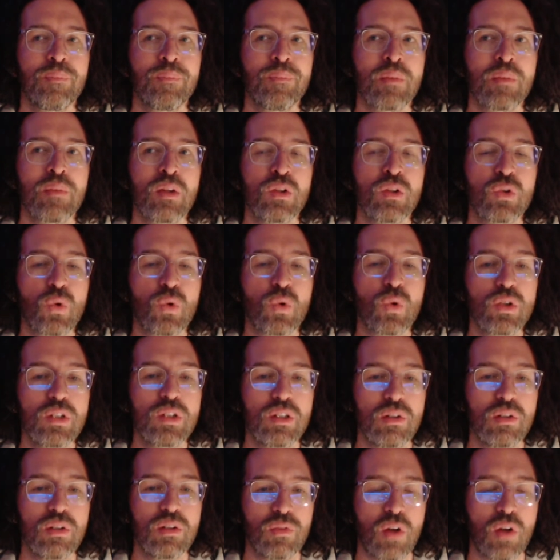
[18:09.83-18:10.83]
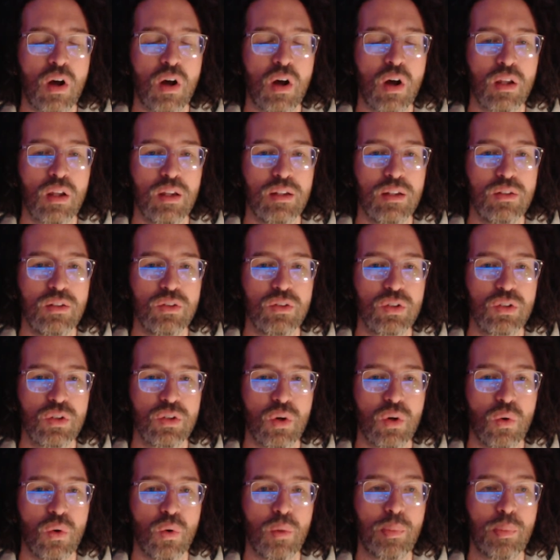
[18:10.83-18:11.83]
sources of knowledge
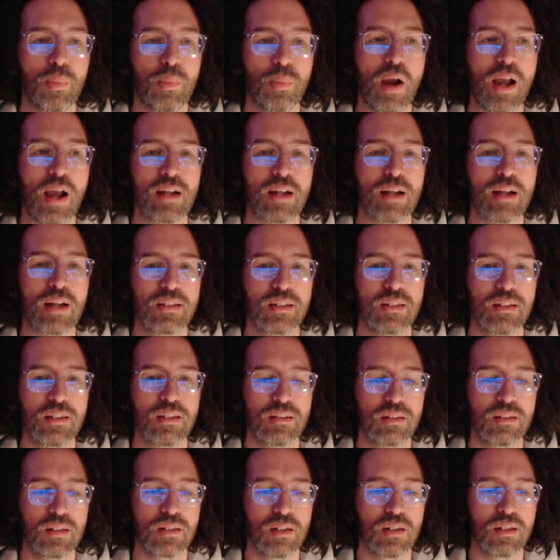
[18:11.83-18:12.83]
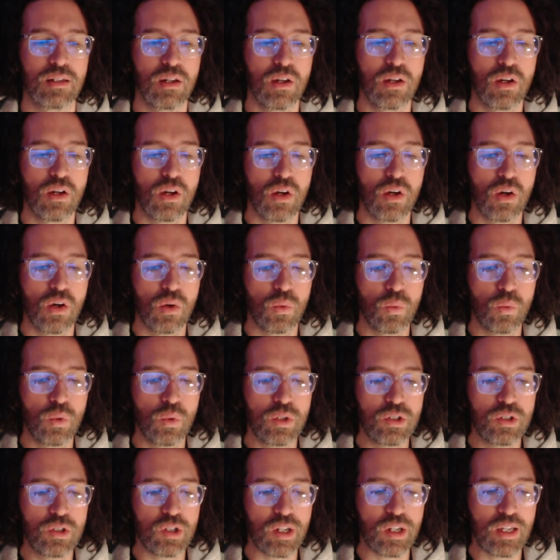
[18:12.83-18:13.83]
or practices,
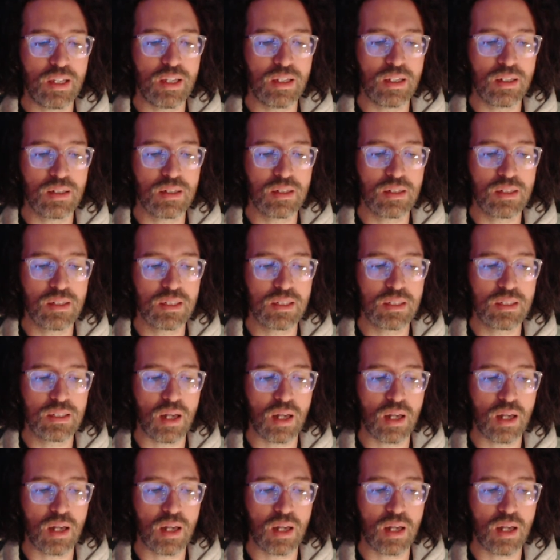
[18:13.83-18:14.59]
which is